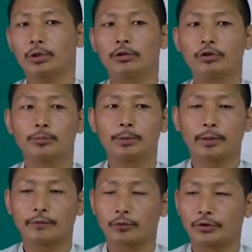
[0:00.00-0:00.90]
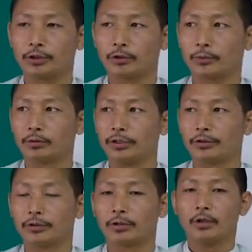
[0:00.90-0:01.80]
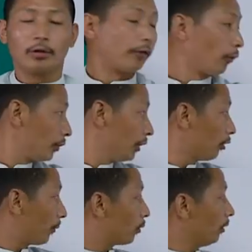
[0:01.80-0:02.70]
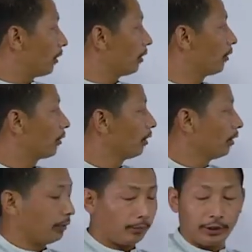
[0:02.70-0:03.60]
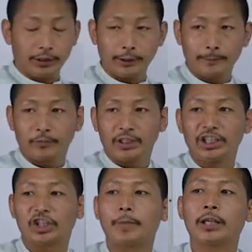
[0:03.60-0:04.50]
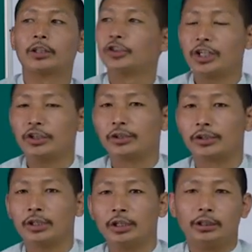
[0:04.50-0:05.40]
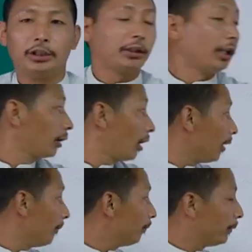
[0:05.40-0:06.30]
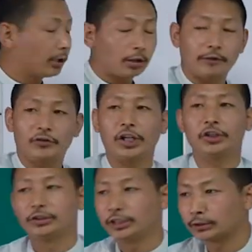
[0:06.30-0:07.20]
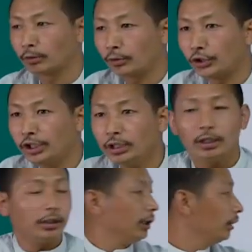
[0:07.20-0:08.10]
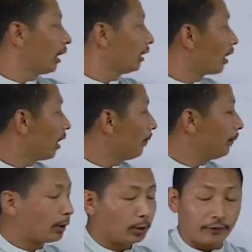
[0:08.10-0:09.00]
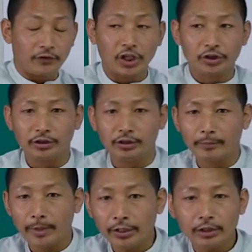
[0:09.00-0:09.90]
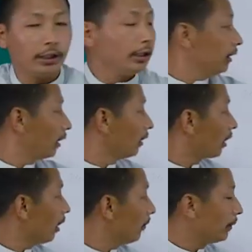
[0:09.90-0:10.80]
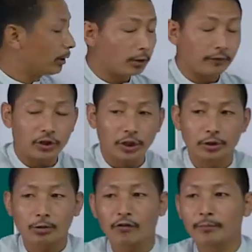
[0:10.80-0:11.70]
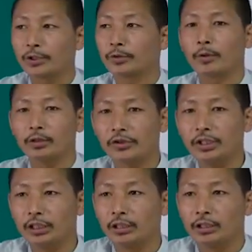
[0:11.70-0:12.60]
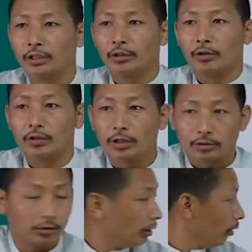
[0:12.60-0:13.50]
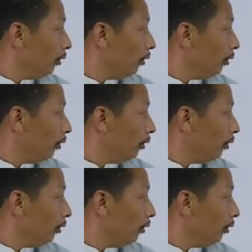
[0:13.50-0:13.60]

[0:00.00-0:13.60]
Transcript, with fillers: What do you mean by foreseen obsolescence? Foreseen obsolescence meaning expected changes. It can come because of change in technology, it can come because of change in demand, it can come because of change in government's policy or not.